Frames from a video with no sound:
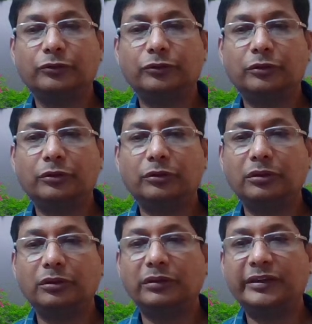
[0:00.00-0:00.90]
So
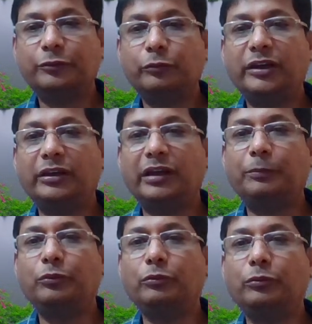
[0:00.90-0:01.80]
just wait
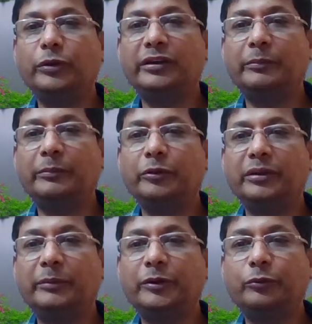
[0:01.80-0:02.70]
up to week
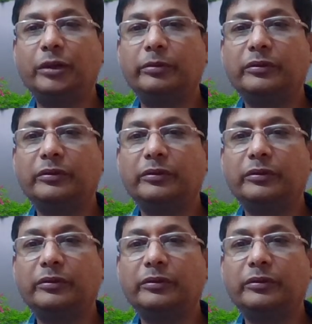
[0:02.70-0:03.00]
number 12.